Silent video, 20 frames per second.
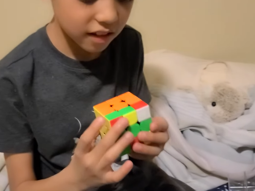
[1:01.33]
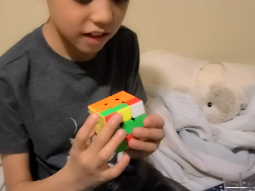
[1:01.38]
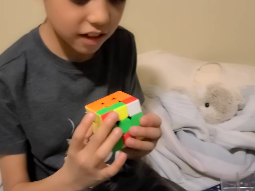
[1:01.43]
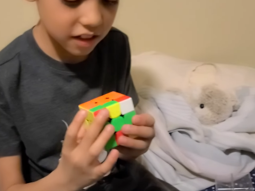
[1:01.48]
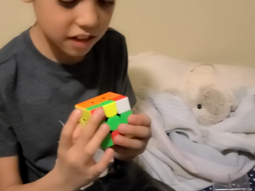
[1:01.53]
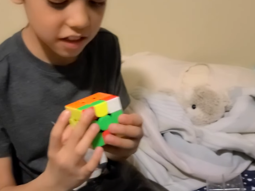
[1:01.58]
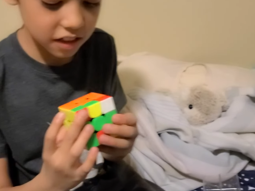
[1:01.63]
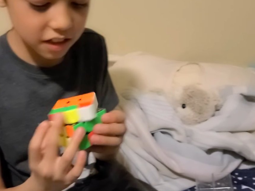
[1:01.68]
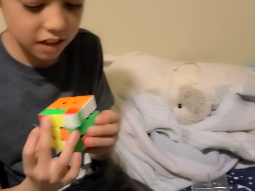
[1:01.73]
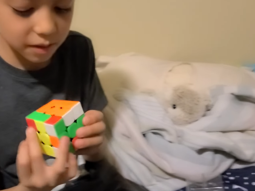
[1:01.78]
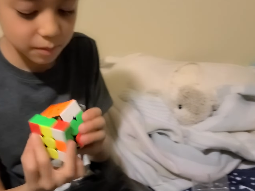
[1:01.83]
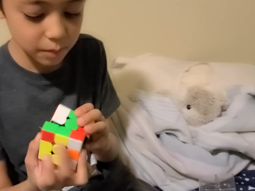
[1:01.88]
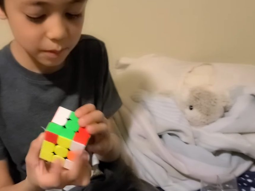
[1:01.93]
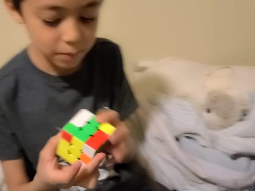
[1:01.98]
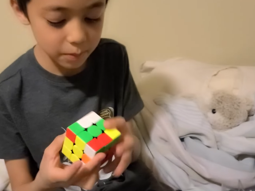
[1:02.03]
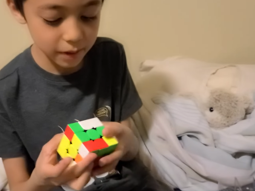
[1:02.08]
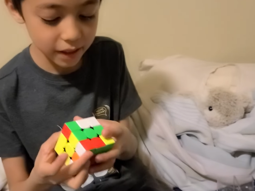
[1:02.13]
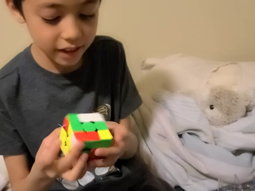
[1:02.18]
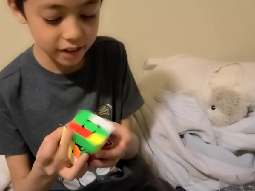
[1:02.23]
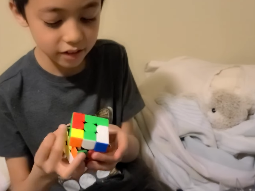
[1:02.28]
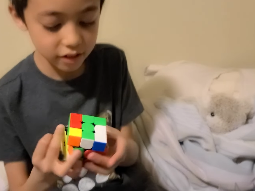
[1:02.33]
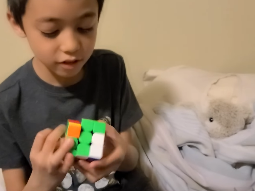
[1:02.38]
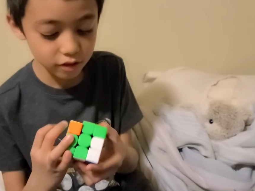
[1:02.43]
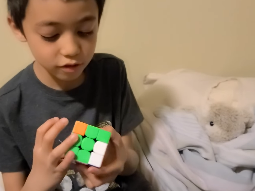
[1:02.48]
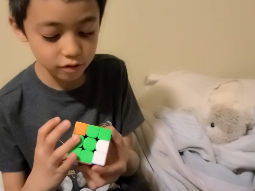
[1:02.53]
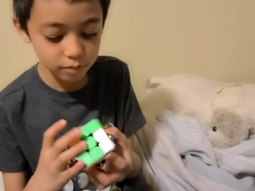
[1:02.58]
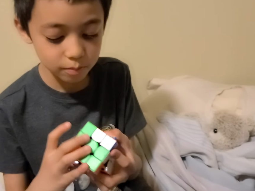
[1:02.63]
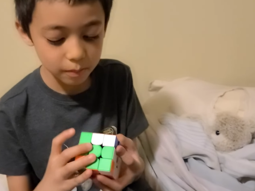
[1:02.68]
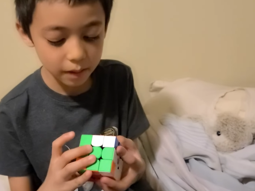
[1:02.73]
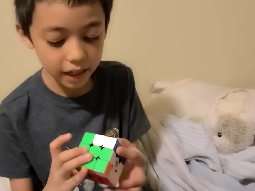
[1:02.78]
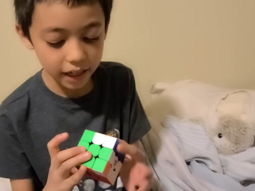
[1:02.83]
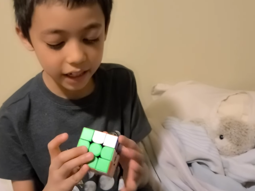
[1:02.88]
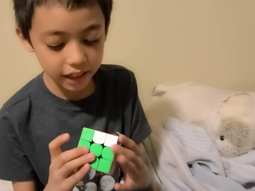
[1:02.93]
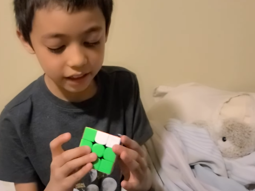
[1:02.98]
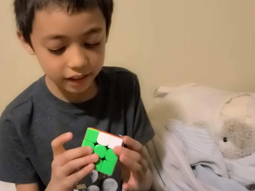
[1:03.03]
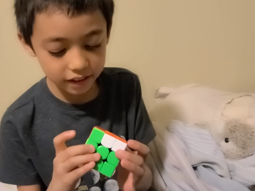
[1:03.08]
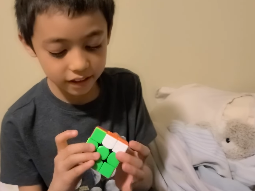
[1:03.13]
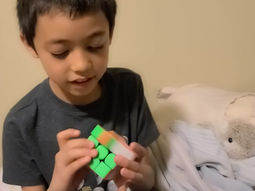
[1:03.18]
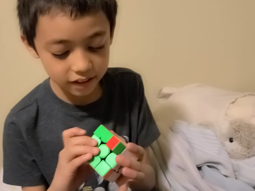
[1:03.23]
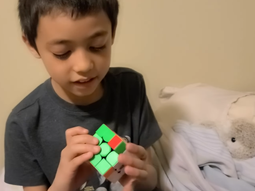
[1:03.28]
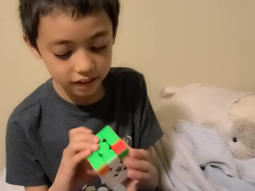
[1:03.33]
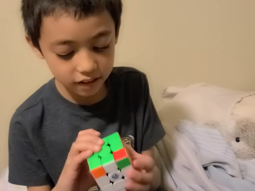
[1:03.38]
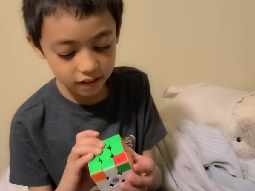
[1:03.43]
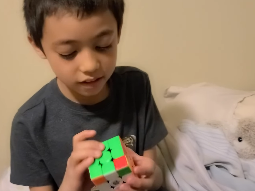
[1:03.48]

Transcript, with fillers: This is gonna be my new main.